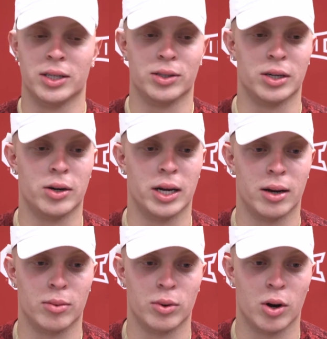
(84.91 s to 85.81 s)
You
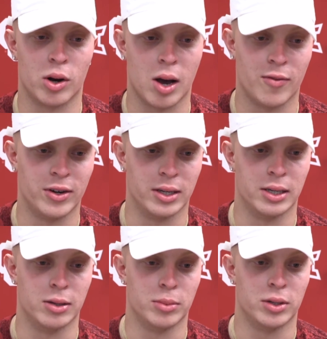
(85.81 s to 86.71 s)
know, we're all confident in
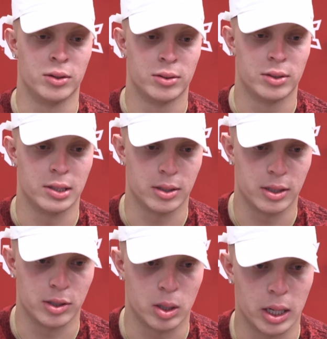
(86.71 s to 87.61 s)
him, and
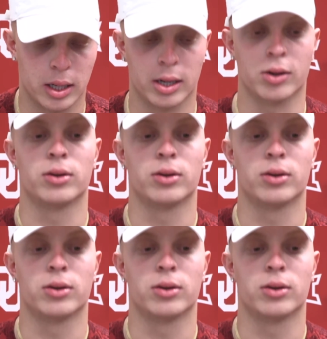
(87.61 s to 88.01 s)
he's a great kicker.